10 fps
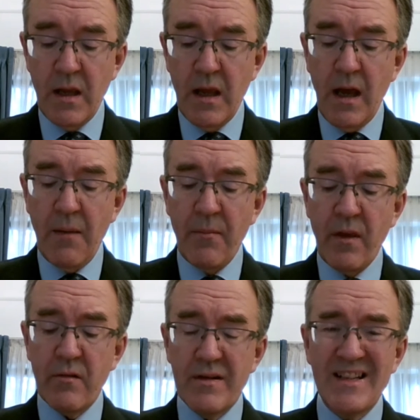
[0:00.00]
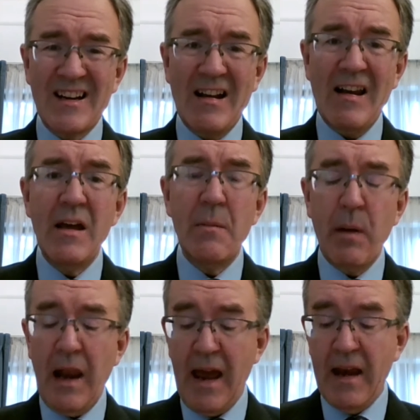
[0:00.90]
There is a clear
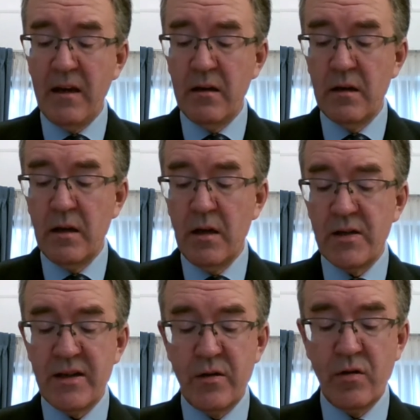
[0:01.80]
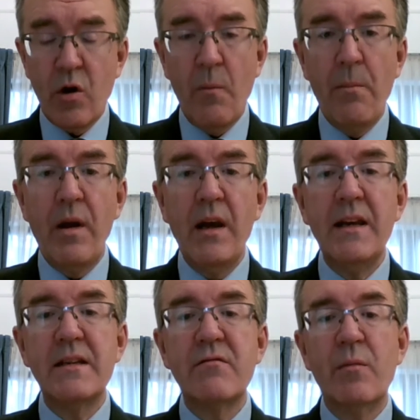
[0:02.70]
plan to
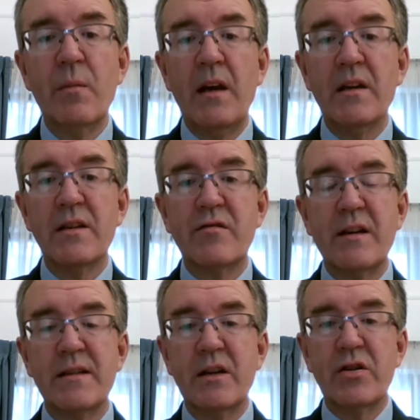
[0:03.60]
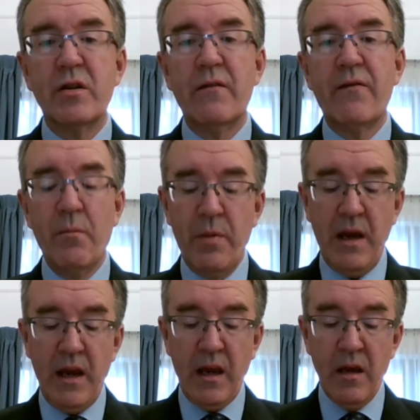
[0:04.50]
complete Romania's transition from
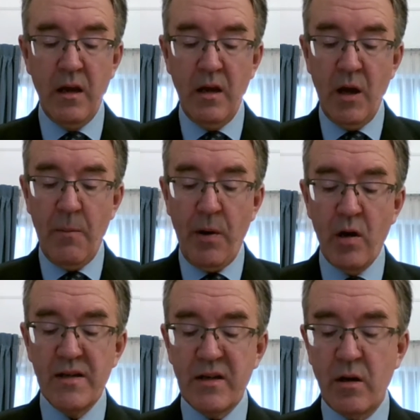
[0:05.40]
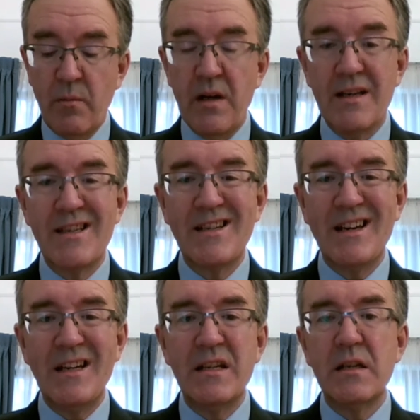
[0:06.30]
being a post-communist
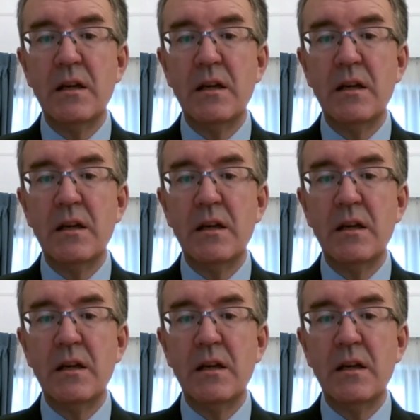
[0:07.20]
state